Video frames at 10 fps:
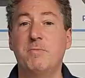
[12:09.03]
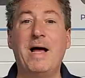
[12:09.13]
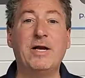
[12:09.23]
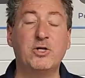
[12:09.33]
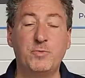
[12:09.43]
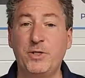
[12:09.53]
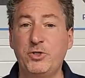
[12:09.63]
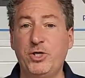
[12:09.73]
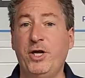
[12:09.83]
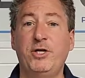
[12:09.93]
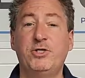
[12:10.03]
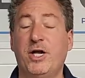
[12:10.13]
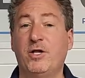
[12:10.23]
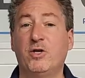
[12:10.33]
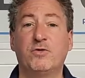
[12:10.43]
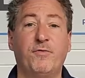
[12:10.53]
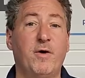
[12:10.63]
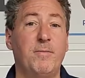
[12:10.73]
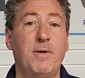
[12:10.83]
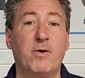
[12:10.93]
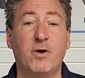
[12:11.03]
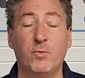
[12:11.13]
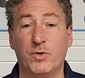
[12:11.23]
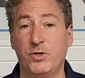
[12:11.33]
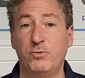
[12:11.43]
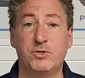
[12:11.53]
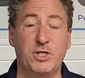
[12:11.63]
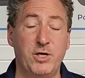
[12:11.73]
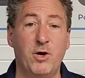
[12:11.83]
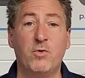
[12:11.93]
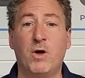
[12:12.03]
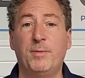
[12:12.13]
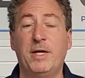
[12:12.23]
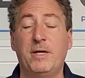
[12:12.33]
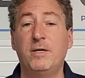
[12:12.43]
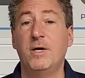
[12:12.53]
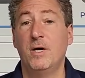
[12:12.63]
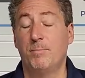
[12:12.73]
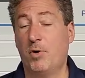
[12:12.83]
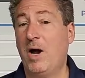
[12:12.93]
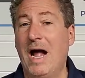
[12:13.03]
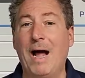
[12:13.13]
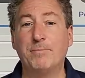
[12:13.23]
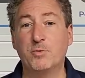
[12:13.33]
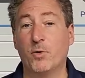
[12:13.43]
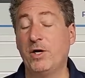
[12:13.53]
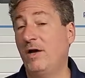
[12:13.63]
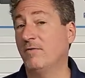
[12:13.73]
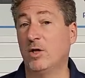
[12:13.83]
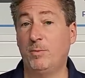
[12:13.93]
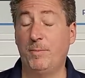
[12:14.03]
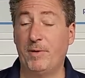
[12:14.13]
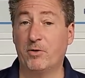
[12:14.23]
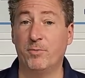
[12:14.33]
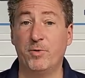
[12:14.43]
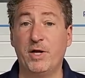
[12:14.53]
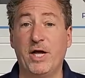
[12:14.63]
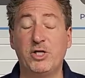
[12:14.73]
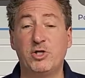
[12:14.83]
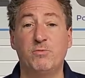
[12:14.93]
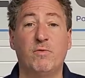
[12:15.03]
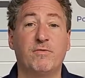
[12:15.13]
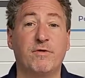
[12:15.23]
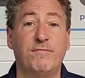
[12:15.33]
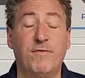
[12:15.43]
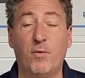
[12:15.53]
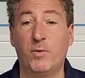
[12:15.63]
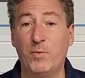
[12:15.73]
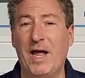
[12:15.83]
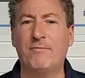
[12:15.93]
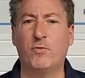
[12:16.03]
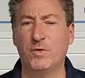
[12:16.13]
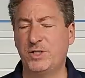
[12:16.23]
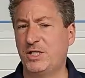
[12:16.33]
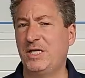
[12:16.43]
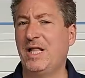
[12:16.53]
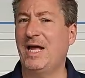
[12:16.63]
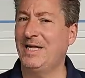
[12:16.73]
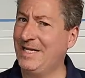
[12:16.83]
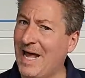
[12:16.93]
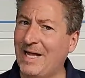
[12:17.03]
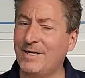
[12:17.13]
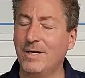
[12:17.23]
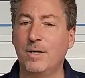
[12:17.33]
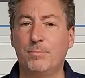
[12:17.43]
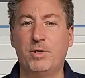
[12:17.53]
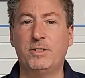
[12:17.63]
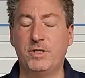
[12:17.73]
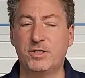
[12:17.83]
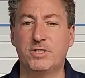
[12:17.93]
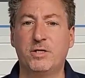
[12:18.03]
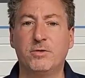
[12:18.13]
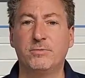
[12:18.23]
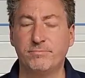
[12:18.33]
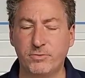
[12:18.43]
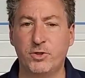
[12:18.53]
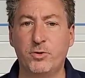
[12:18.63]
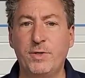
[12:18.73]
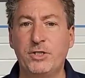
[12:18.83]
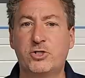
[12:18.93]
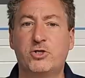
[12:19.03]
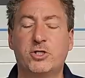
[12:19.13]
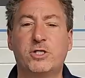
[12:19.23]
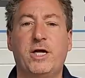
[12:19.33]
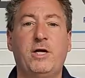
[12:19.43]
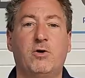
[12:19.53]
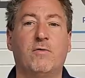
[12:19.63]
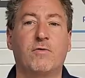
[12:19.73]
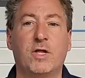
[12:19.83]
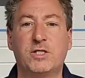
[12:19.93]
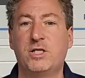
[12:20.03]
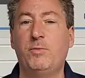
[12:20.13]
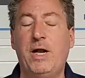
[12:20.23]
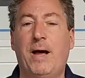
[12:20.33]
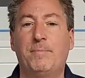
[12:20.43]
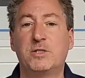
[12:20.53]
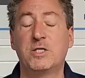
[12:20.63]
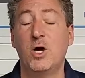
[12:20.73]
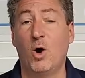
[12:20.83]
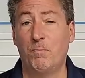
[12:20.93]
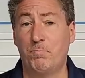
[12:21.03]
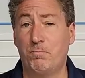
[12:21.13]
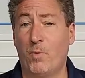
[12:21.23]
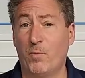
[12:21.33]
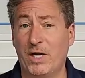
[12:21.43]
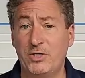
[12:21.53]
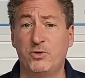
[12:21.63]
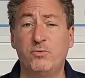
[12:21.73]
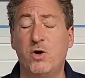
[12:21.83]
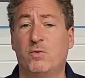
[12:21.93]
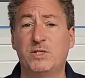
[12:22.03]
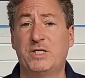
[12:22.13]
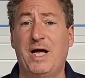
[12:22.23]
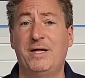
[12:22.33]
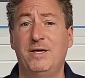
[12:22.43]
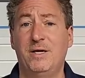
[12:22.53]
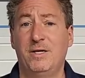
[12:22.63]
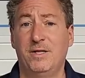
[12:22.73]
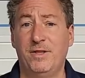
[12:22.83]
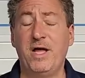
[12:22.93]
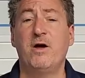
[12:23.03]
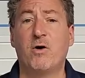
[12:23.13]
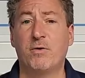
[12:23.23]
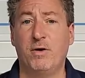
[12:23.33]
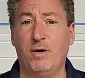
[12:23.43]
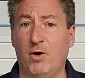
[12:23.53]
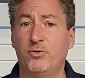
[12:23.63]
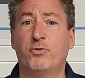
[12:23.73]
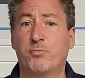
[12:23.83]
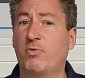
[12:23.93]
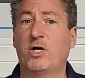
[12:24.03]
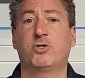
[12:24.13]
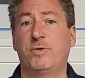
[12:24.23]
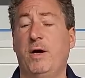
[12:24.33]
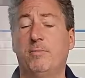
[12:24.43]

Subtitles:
management change at Electrify America with a new CEO coming in, perhaps we're going to have a little bit better communication moving forward. We haven't really seen that yet, but it's still new. He's just taken over. Let's see what happens. But what I do know is that they are under pressure now